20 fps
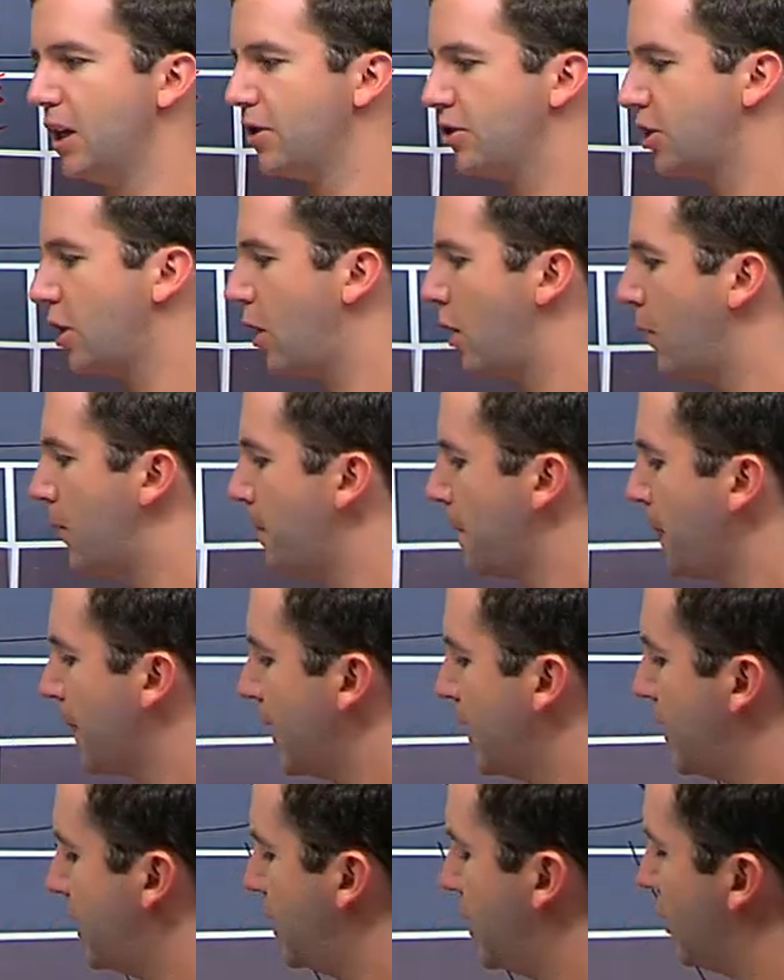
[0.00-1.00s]
So,
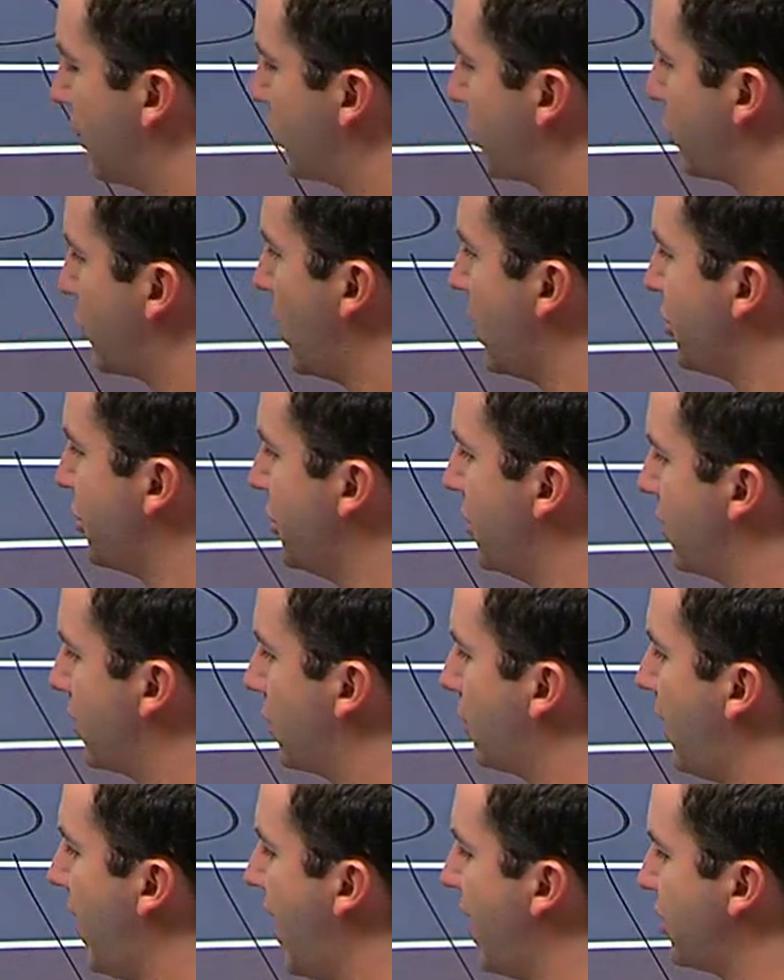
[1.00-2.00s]
this question of the
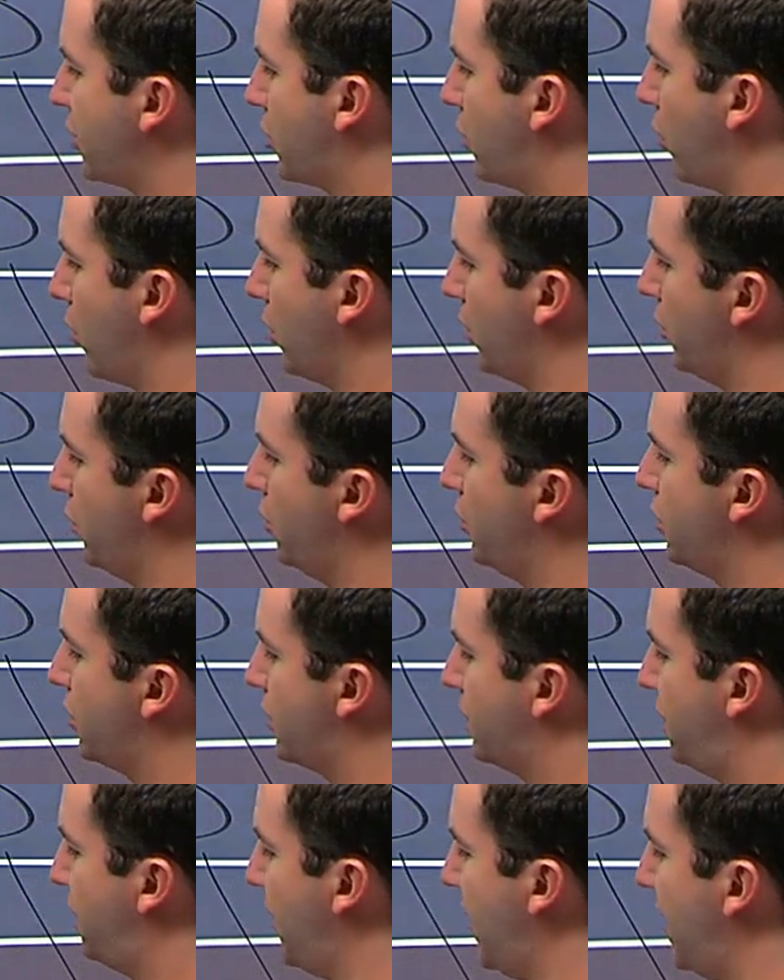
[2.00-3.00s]
grass court,
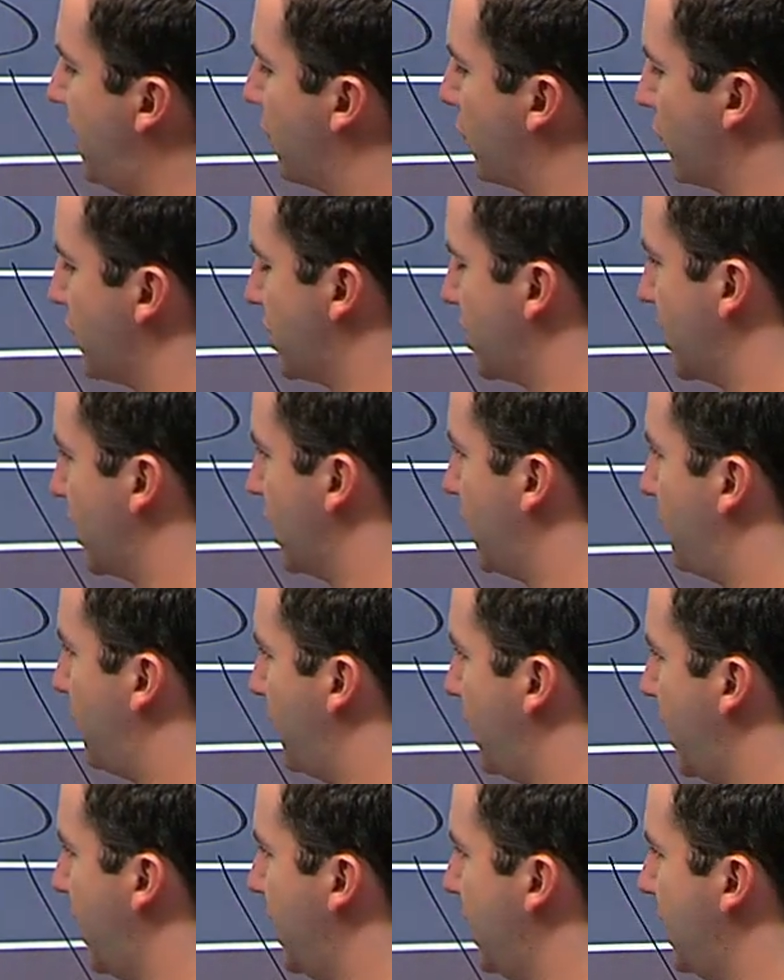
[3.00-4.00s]
whose favor is it going to
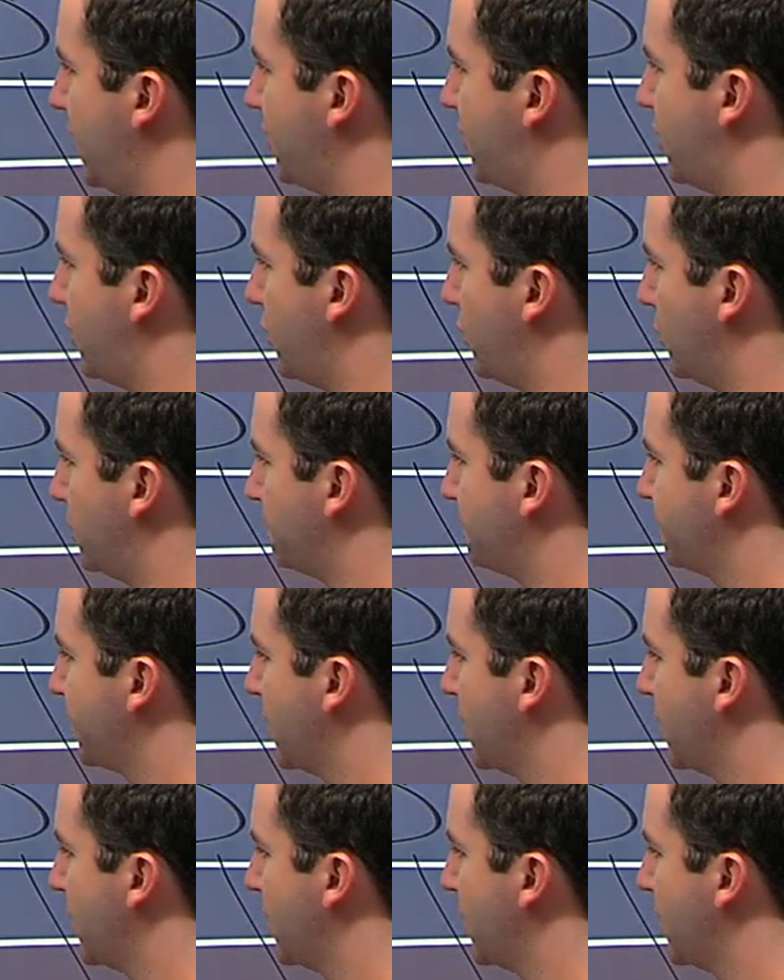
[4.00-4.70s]
play into?